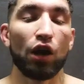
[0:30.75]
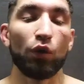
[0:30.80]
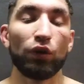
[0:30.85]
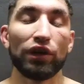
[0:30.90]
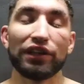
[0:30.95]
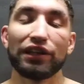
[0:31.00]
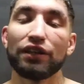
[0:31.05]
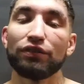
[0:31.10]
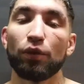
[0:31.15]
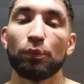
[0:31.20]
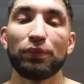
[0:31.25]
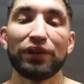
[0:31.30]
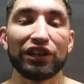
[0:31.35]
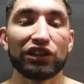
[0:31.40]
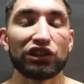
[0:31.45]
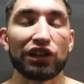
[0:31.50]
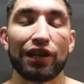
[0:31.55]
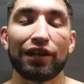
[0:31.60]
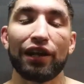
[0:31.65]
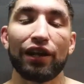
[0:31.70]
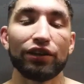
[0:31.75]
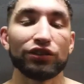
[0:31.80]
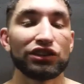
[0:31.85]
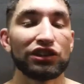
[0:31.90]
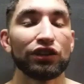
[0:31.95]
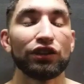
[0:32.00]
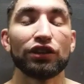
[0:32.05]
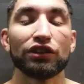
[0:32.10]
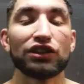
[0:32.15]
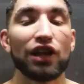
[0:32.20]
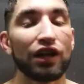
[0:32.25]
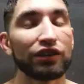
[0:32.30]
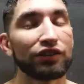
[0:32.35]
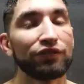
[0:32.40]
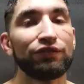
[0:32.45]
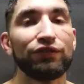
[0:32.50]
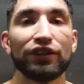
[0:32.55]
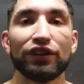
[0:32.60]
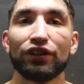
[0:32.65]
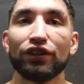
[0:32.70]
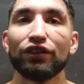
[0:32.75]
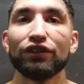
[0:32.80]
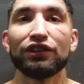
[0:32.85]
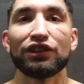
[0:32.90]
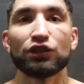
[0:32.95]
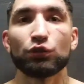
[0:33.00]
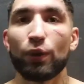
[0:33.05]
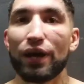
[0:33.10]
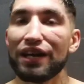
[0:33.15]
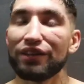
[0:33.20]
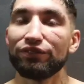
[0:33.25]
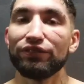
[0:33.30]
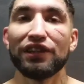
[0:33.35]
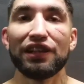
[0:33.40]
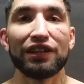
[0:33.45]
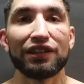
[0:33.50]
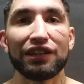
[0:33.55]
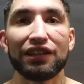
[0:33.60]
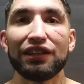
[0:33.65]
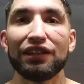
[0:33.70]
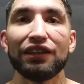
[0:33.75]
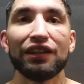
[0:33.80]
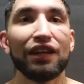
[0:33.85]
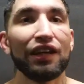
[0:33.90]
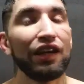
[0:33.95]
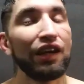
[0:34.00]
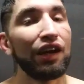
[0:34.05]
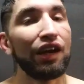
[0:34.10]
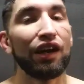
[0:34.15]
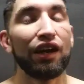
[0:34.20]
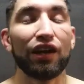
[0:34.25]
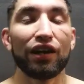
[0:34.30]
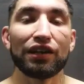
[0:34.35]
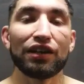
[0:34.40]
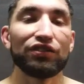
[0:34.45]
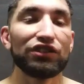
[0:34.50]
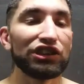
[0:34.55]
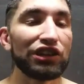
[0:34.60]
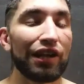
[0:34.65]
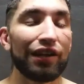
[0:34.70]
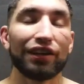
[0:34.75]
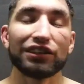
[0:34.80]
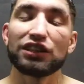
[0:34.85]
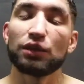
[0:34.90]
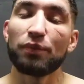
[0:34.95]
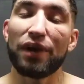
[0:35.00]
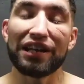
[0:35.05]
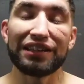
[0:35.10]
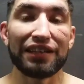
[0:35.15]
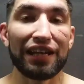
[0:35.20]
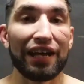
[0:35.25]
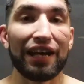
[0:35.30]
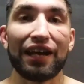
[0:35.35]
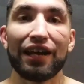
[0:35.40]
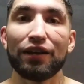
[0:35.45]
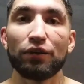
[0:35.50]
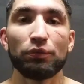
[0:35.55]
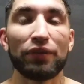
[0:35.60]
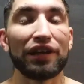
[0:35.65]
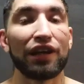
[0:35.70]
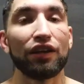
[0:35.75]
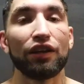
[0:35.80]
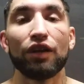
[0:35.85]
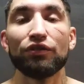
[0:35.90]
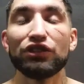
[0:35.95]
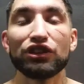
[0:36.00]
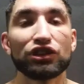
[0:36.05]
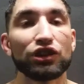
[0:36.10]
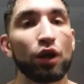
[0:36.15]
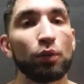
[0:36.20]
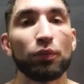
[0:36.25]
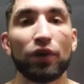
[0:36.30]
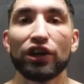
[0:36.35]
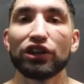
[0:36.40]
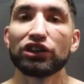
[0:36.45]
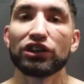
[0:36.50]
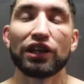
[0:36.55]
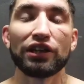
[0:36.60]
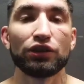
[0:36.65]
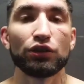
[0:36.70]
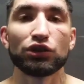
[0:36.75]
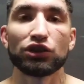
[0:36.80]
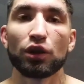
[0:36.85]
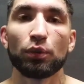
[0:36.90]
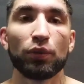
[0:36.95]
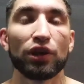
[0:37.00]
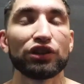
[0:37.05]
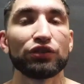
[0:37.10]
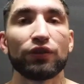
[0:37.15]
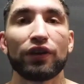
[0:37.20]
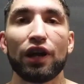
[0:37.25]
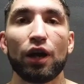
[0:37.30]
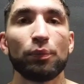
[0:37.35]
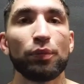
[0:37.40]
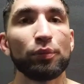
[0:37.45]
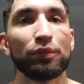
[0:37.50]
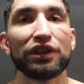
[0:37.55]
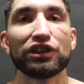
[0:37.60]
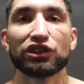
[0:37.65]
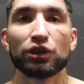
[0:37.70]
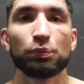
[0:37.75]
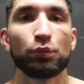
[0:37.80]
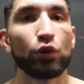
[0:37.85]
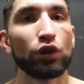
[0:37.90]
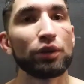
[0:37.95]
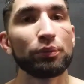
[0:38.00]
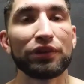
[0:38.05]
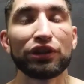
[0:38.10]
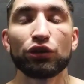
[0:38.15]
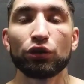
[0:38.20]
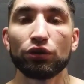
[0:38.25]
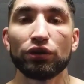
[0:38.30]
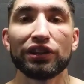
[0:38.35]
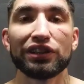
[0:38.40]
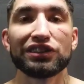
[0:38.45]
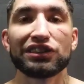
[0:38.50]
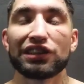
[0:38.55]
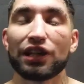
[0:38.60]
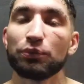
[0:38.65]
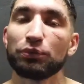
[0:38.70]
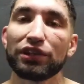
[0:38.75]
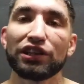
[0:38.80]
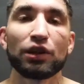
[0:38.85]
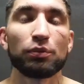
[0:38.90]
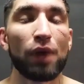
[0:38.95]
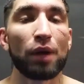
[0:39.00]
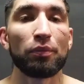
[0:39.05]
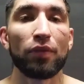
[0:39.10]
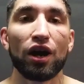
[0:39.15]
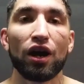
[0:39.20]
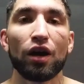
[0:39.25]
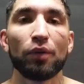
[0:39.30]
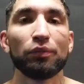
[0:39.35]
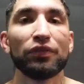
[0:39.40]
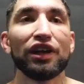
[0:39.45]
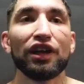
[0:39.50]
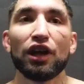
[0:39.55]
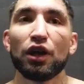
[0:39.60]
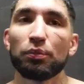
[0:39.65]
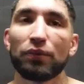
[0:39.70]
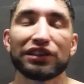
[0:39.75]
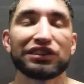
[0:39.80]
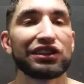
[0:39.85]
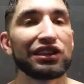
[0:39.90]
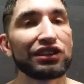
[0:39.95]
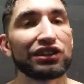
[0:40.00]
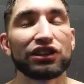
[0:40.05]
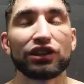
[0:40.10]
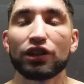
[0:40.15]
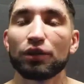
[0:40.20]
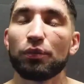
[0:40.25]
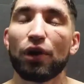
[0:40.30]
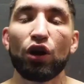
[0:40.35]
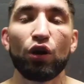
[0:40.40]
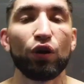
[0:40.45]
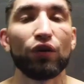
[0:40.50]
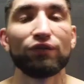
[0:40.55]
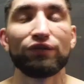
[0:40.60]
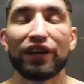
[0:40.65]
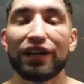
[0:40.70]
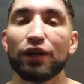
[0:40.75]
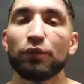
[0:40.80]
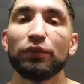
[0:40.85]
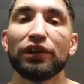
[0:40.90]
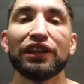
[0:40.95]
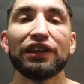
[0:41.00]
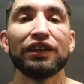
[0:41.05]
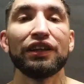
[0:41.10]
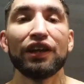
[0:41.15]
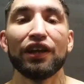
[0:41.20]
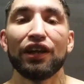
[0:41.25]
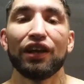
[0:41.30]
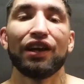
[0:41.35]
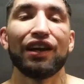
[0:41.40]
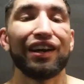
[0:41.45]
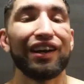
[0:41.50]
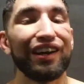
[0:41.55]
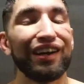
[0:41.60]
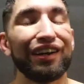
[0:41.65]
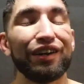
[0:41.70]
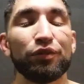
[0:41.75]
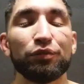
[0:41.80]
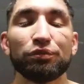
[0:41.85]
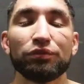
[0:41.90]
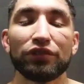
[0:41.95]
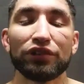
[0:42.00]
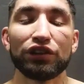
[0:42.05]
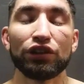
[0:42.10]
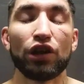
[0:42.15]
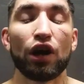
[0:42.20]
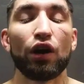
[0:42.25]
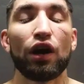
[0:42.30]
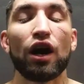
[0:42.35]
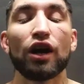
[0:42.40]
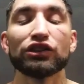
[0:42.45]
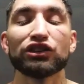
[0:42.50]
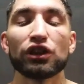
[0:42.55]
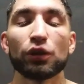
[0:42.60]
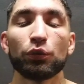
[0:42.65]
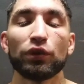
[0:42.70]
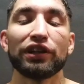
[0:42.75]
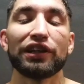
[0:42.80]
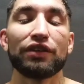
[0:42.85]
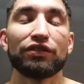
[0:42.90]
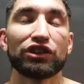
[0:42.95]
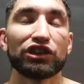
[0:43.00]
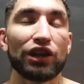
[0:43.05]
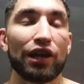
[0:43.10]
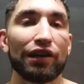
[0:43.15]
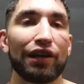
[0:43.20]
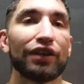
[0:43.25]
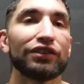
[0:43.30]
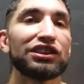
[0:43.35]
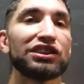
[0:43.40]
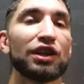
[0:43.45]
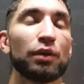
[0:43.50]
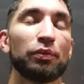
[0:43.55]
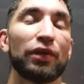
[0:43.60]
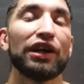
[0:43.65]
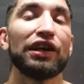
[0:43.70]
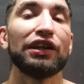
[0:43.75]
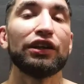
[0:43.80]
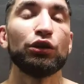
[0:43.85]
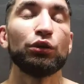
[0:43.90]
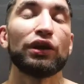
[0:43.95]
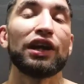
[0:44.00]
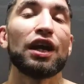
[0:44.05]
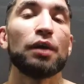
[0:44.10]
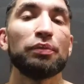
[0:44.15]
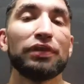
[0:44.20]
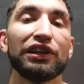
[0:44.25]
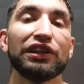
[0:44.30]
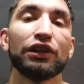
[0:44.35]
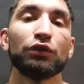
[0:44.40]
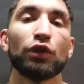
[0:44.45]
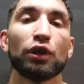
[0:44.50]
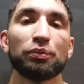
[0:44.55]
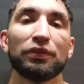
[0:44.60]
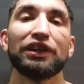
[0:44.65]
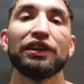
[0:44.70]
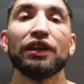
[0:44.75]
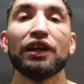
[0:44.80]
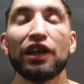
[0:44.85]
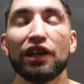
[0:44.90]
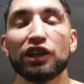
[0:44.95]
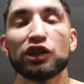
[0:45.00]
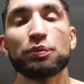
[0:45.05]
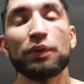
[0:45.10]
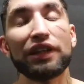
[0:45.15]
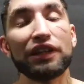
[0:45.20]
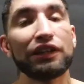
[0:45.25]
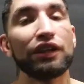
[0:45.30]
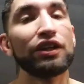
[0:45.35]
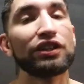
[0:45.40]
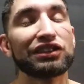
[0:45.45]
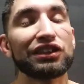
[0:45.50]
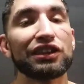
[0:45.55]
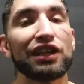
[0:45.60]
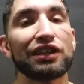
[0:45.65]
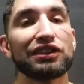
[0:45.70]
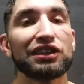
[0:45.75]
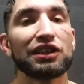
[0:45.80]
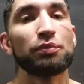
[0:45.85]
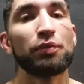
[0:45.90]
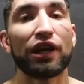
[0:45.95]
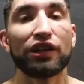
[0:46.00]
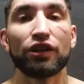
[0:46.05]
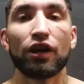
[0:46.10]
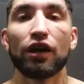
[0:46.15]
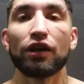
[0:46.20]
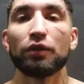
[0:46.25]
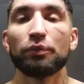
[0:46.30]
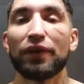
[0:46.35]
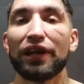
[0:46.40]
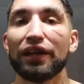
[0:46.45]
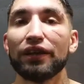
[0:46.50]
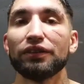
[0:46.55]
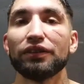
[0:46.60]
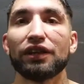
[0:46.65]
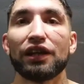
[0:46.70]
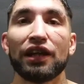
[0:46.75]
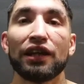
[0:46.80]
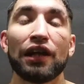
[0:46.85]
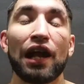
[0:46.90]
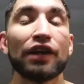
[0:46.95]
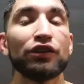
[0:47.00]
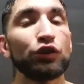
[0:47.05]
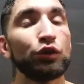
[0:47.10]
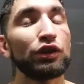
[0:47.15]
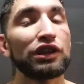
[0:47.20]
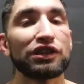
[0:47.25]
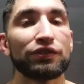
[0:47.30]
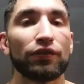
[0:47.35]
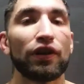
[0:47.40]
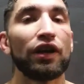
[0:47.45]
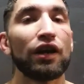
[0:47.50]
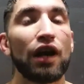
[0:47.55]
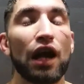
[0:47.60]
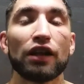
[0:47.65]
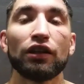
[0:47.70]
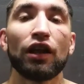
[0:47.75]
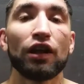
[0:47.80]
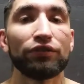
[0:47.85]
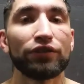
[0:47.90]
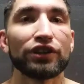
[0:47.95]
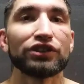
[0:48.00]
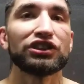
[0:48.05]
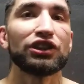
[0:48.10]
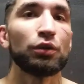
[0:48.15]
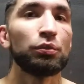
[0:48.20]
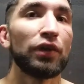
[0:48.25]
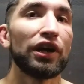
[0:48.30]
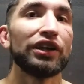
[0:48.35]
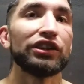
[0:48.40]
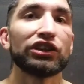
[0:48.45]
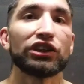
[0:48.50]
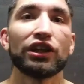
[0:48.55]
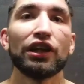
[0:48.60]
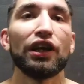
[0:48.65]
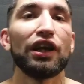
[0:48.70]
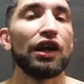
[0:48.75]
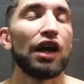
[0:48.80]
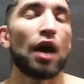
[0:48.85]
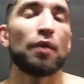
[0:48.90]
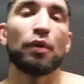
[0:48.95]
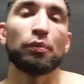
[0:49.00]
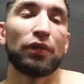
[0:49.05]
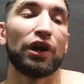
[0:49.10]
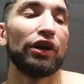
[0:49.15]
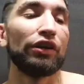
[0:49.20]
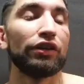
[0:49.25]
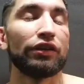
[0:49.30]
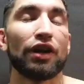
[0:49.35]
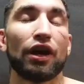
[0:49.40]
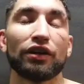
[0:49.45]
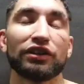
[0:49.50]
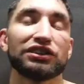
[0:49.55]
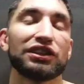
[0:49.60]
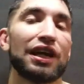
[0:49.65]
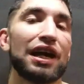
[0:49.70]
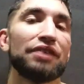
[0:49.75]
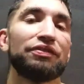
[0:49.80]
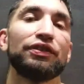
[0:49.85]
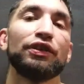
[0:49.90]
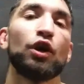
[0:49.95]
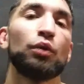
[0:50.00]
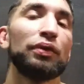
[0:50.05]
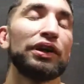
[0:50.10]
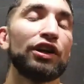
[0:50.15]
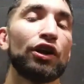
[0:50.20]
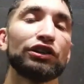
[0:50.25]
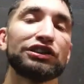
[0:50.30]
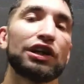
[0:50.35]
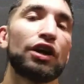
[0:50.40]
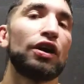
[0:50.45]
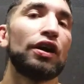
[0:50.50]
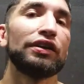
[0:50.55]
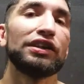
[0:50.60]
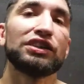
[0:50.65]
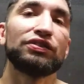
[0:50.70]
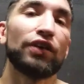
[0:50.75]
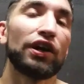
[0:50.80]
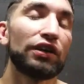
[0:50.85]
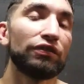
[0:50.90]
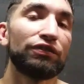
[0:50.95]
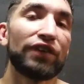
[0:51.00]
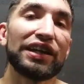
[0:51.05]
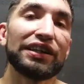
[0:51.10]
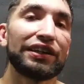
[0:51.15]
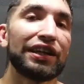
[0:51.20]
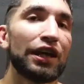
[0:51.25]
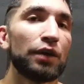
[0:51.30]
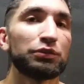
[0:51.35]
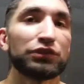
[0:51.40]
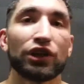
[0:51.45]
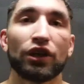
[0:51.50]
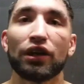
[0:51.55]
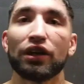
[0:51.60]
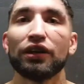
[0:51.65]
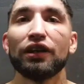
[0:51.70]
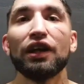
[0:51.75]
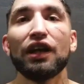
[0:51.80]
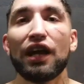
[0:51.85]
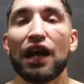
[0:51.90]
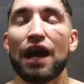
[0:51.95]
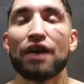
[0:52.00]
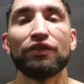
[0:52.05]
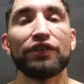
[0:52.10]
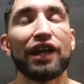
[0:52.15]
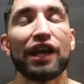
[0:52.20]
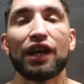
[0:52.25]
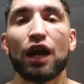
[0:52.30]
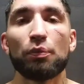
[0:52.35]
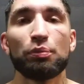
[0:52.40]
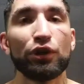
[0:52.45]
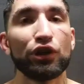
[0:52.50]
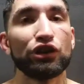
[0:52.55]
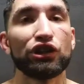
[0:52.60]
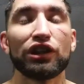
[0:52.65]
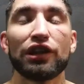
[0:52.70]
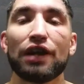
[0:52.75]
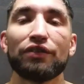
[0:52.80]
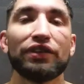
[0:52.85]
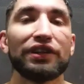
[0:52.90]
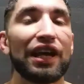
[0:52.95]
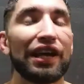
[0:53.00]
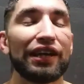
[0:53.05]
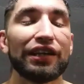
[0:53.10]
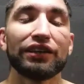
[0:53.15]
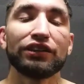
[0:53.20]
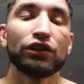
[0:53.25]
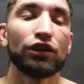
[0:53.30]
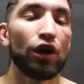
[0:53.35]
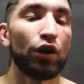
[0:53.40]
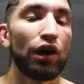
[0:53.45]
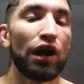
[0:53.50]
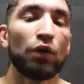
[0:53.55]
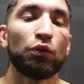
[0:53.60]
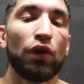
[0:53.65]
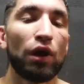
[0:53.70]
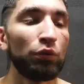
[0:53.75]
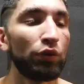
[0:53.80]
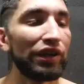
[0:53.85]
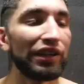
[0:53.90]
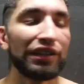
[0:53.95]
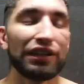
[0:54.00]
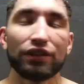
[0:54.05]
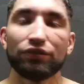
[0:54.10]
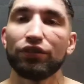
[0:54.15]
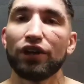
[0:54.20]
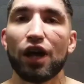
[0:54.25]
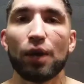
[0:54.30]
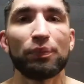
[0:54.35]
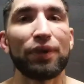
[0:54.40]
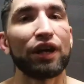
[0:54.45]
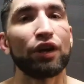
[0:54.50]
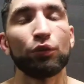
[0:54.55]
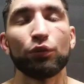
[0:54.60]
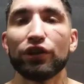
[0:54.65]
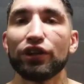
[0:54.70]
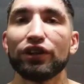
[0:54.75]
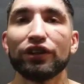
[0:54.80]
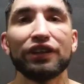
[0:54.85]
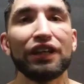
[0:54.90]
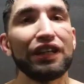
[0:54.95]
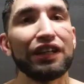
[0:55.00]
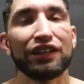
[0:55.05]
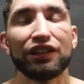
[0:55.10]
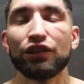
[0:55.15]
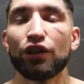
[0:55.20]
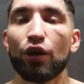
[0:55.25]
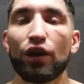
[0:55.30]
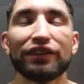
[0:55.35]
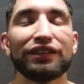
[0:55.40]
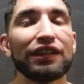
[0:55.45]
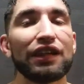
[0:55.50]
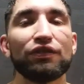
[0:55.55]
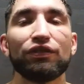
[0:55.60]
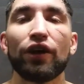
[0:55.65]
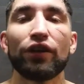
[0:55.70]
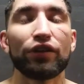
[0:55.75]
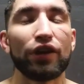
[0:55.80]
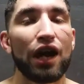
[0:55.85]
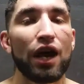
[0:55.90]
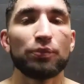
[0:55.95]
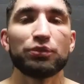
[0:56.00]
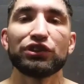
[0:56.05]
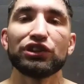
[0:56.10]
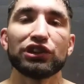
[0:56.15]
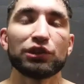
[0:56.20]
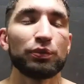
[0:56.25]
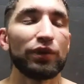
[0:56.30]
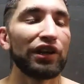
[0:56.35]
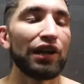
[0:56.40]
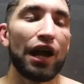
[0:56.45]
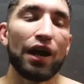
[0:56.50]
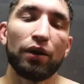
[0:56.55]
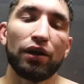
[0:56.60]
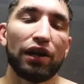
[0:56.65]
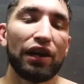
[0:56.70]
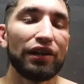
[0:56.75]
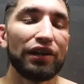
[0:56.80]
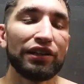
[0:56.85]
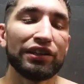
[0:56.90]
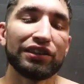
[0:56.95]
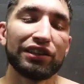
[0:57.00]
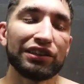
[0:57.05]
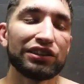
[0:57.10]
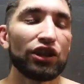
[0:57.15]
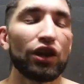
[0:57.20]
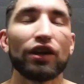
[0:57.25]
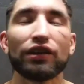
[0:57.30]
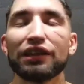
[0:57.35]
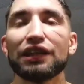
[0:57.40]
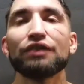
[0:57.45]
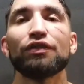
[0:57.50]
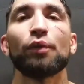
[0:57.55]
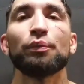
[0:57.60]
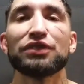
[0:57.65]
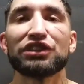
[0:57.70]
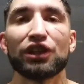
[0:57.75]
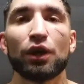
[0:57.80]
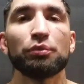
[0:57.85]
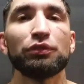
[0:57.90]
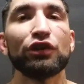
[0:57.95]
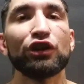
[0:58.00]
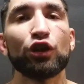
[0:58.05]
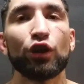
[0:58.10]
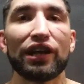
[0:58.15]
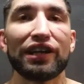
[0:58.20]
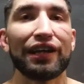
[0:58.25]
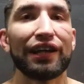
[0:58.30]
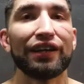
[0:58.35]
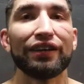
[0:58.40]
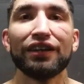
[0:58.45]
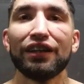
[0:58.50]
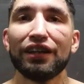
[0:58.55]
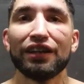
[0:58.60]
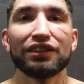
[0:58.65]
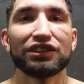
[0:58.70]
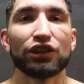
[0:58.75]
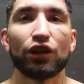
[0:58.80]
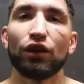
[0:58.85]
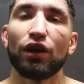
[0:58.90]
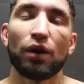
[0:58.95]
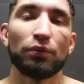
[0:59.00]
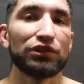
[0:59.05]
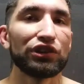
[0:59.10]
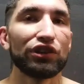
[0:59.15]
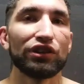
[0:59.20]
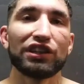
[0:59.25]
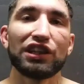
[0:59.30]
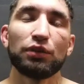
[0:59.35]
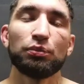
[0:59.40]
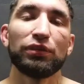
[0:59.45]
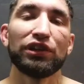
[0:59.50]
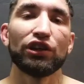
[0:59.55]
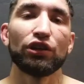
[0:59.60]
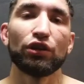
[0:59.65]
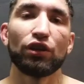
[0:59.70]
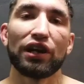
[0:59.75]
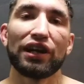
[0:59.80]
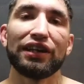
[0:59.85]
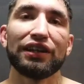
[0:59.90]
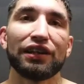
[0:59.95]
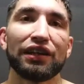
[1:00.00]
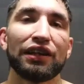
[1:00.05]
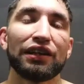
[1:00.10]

I want to give a big shout out to Dr. Phil and his wife Nikki. Uh, give a shout out to my dad, man. I love you so much. Thank you so much for helping me and supporting me through this. Same thing to my mom, my sister, my whole family. Uh, you know, I also want to give a shout out to somebody who can't be here with me. It's been a year since I've seen my daughter, man, and I do this for her. I love her so much. I'm in my other daughter's life, and nobody knows how hard these fucking fight camps are. Every day I push it. Every day, you know, I, I want to give up. I don't want to, you know, I think of other options, but I, it, it's hard to give up on something you're great at. So I'm just gonna keep being great,